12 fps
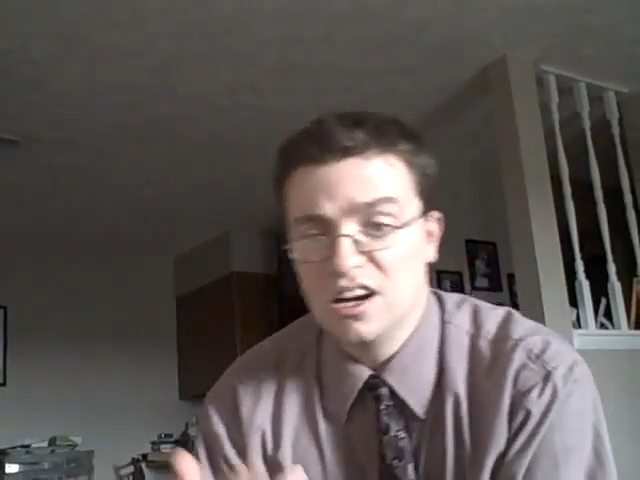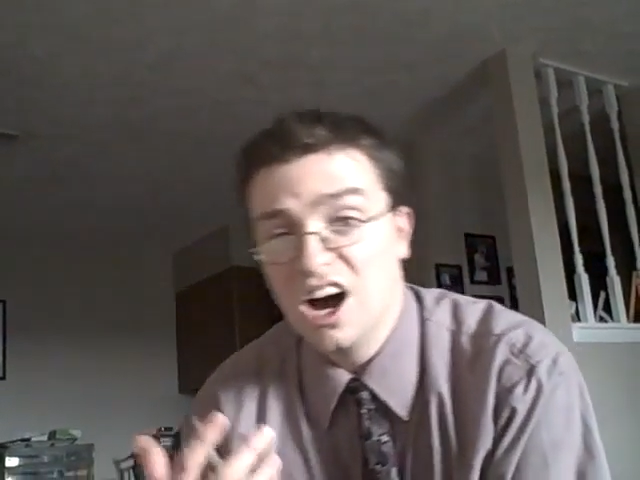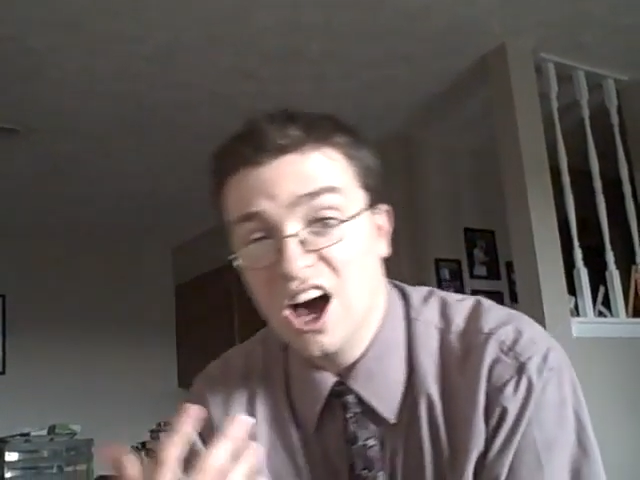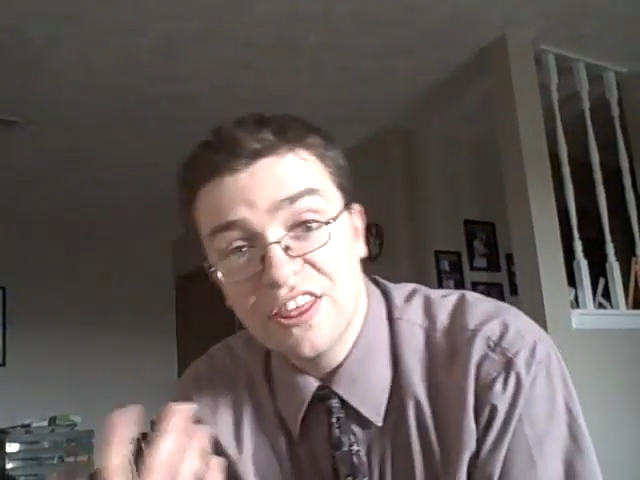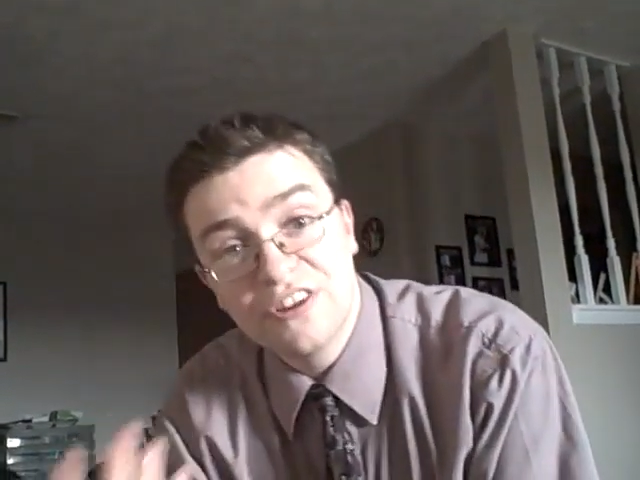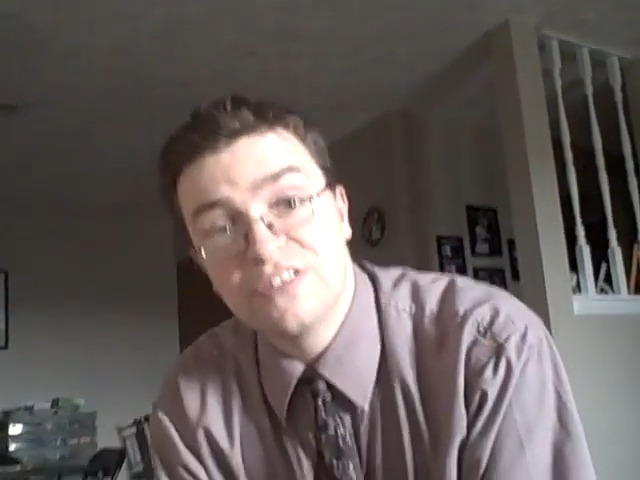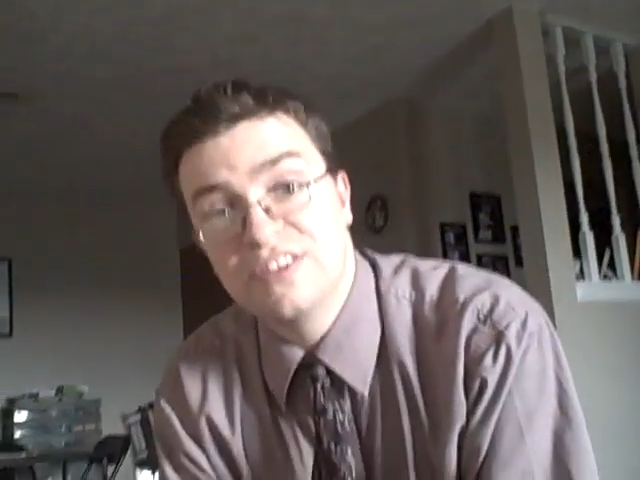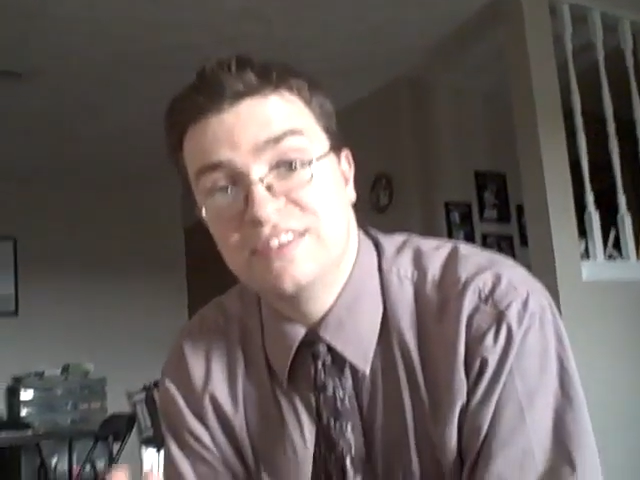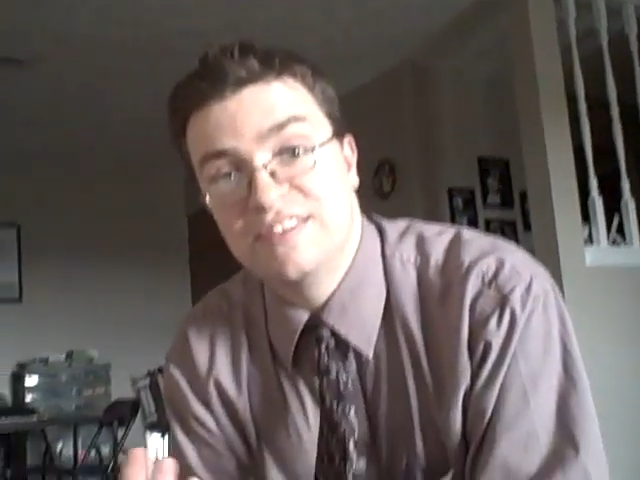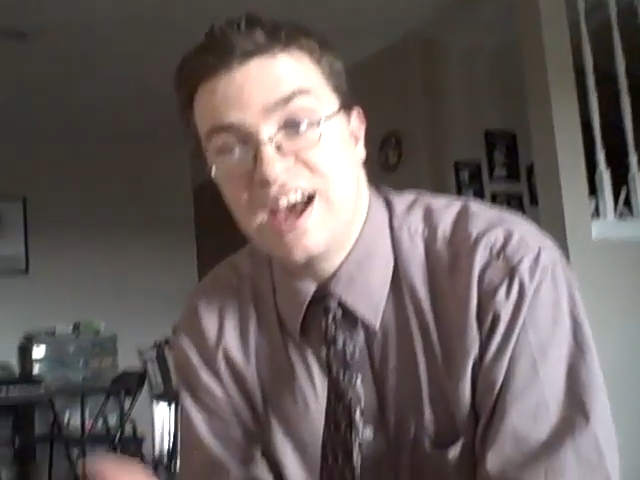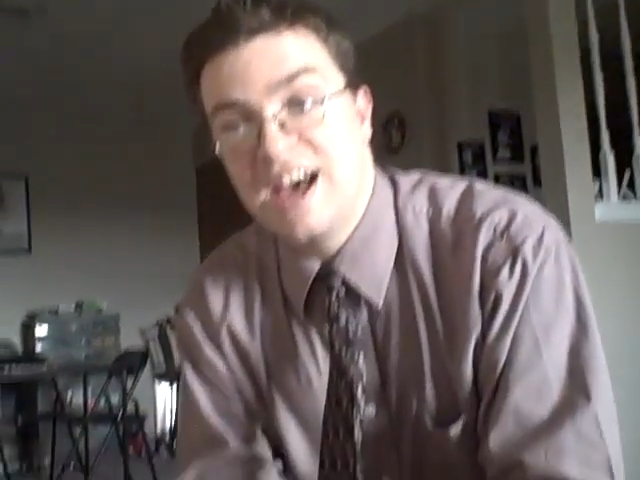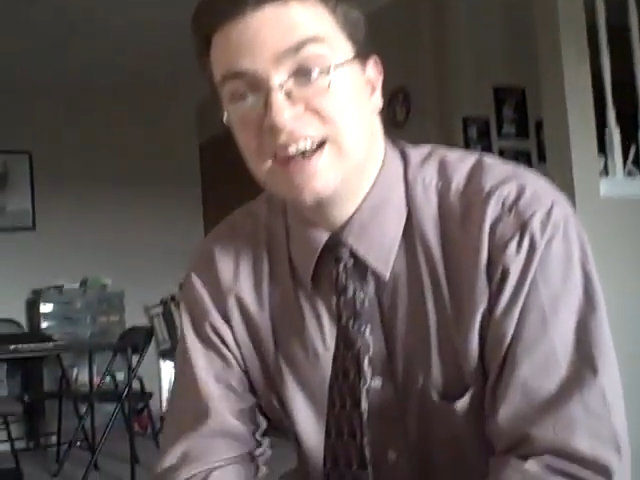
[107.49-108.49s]
Other
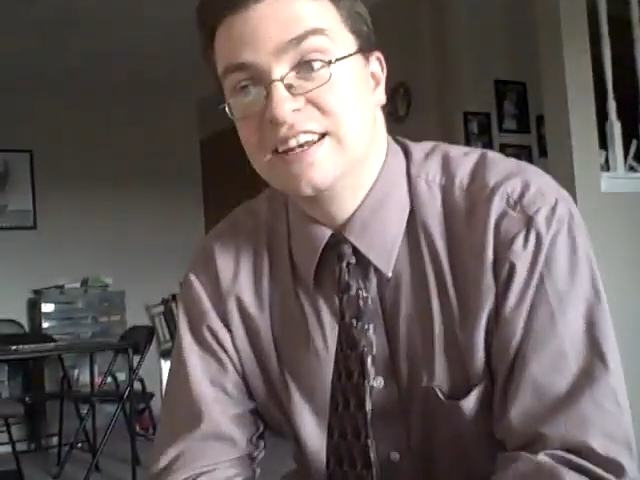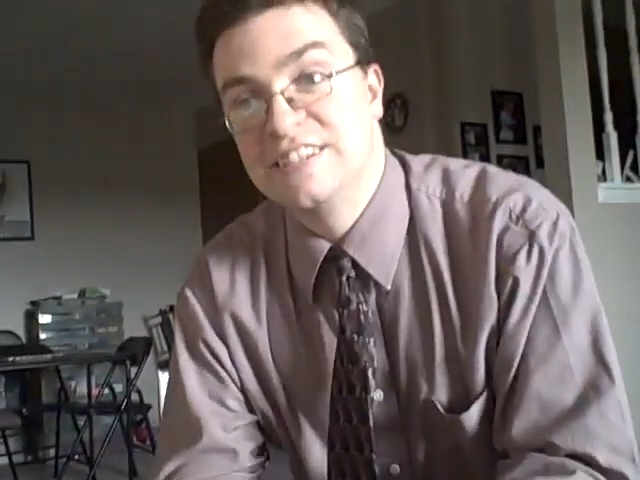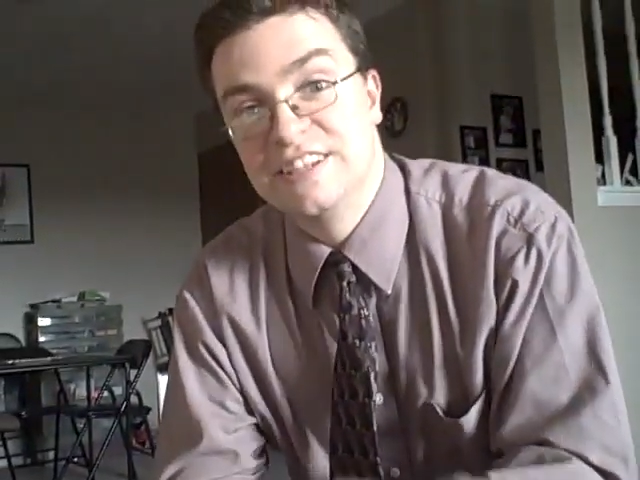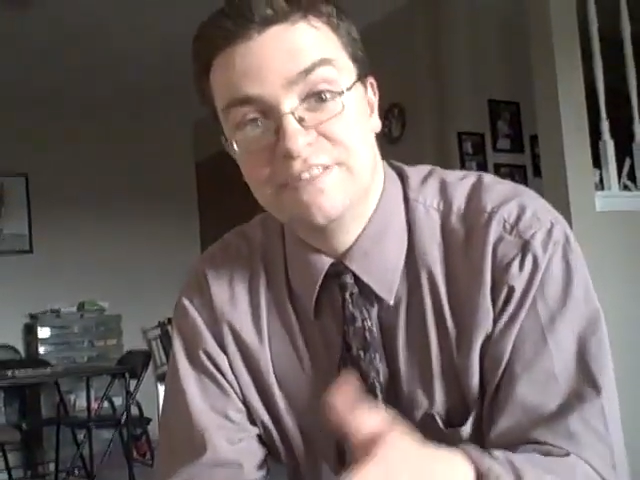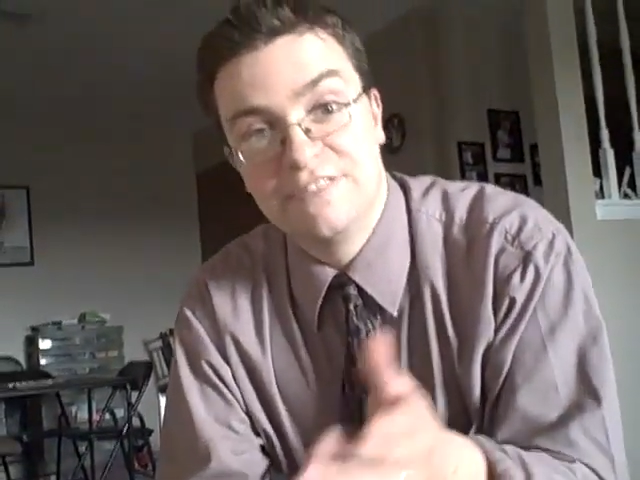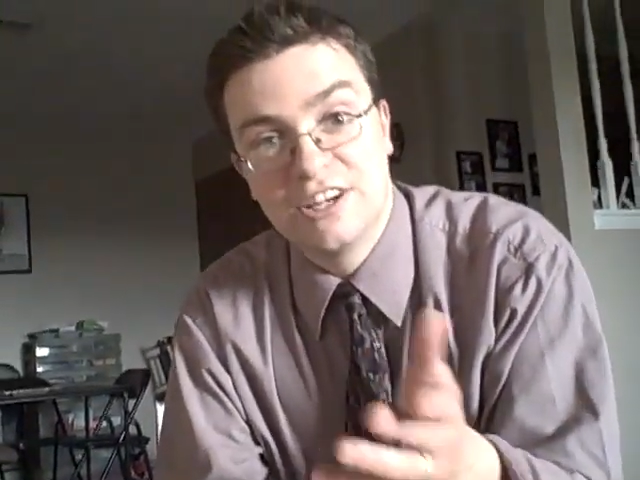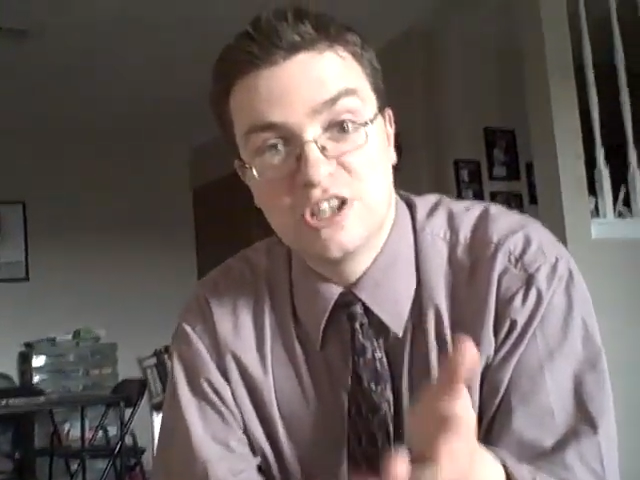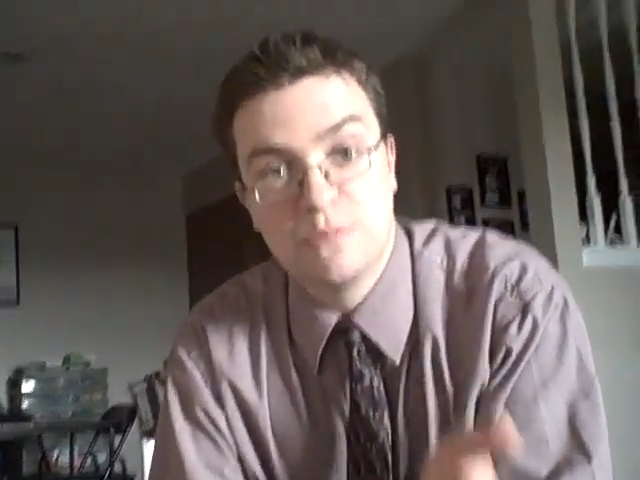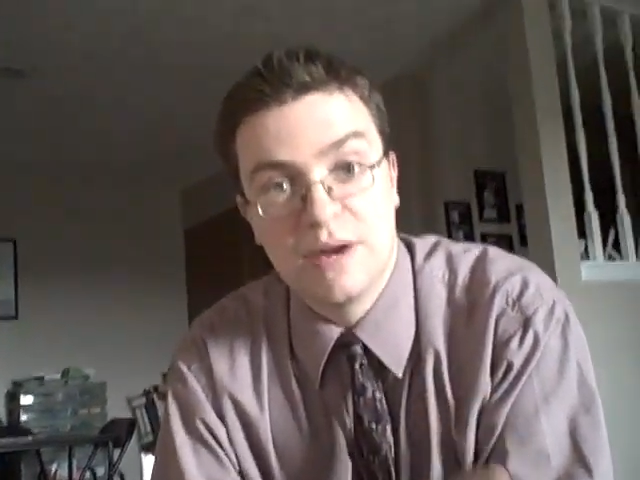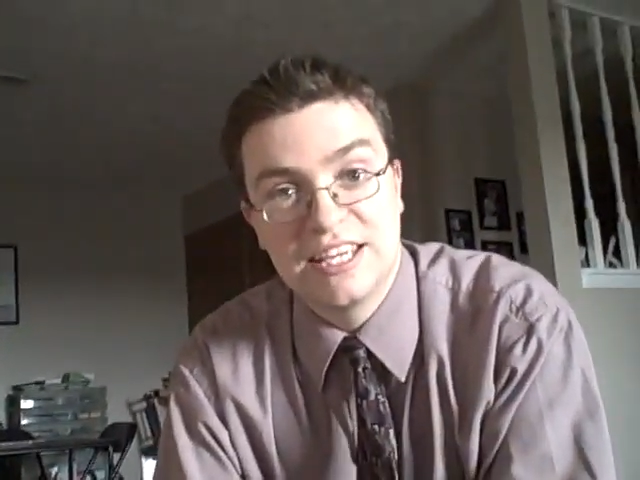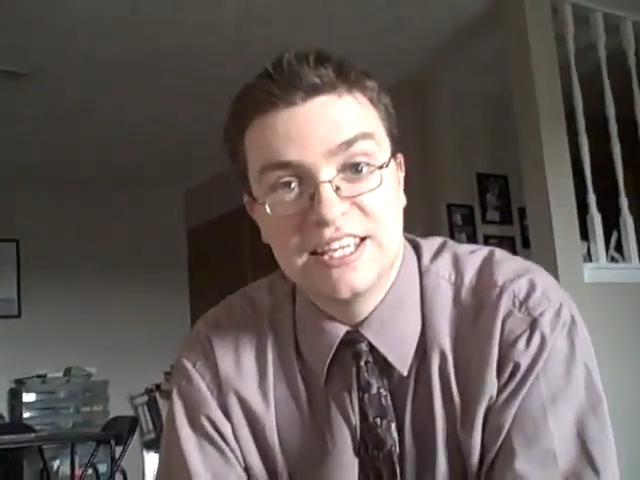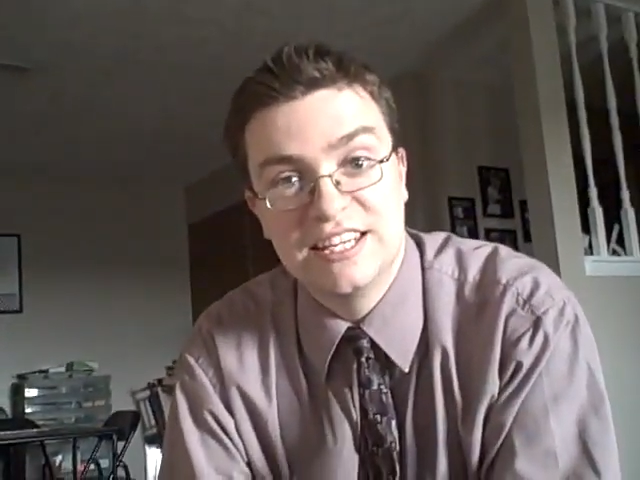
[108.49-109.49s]
than that, I did finish
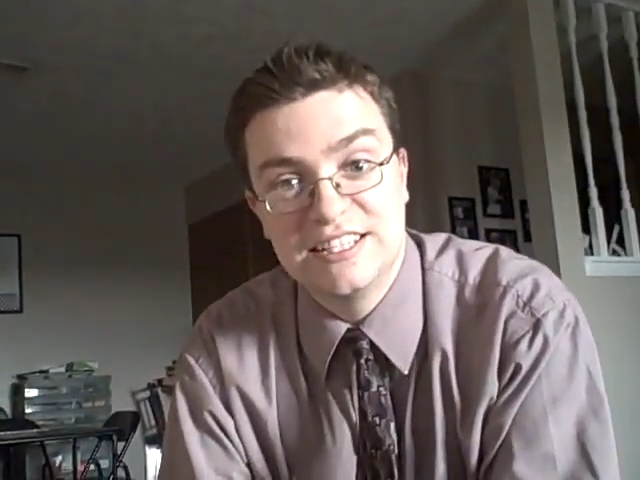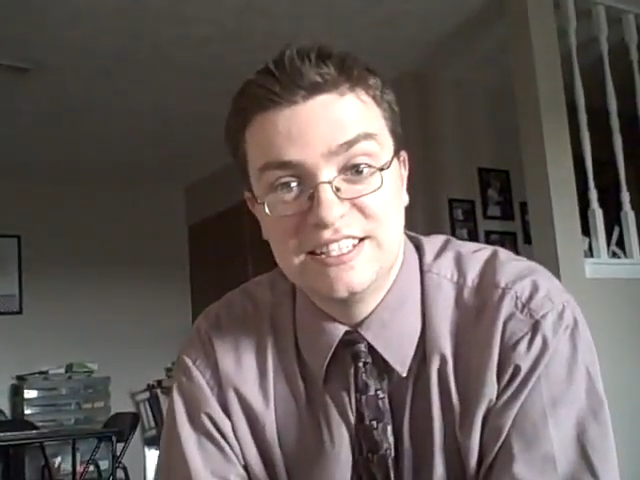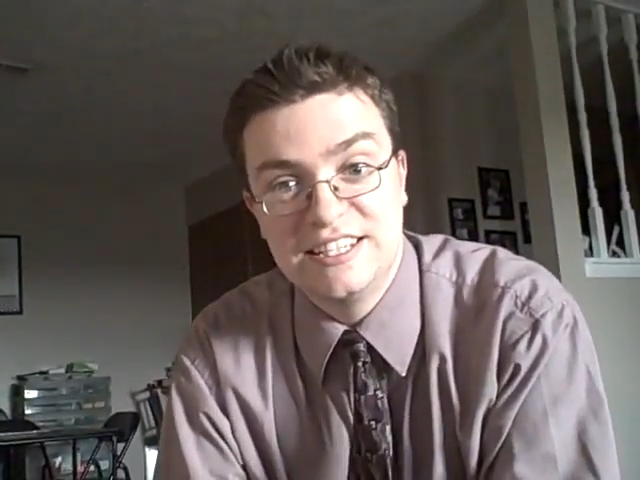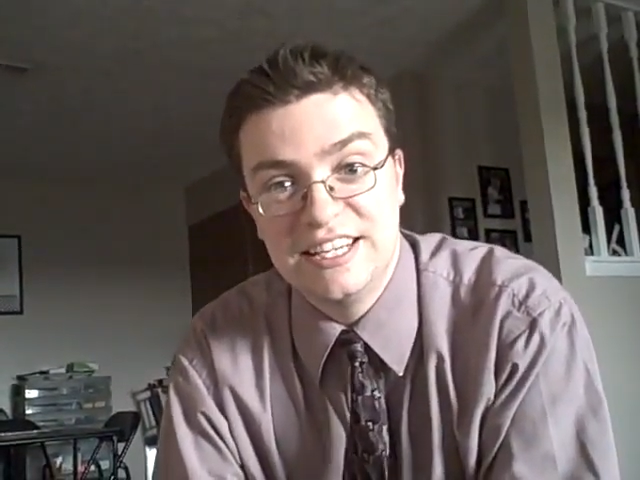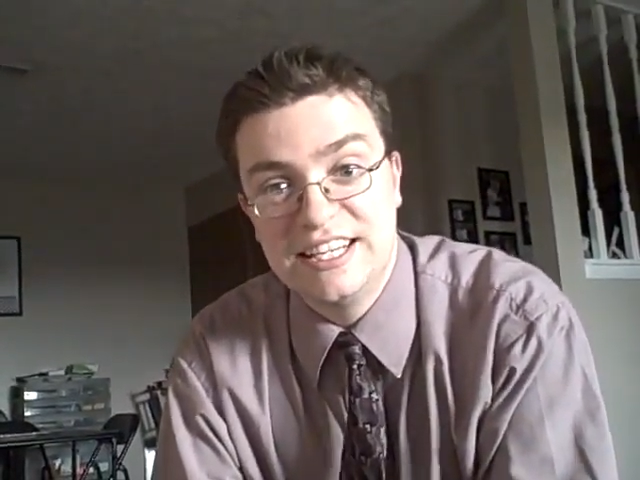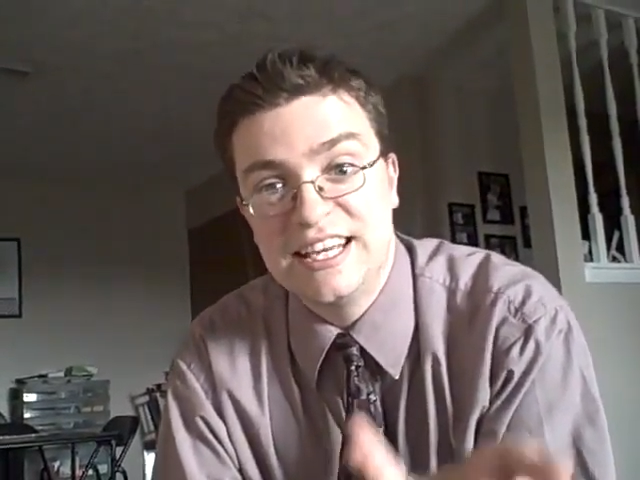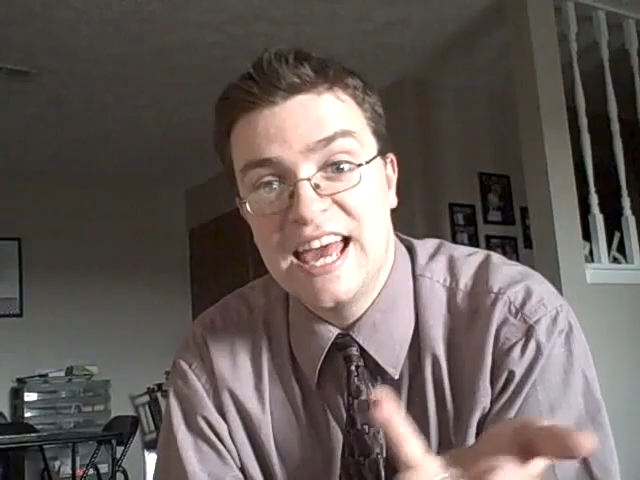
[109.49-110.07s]
my kid CD,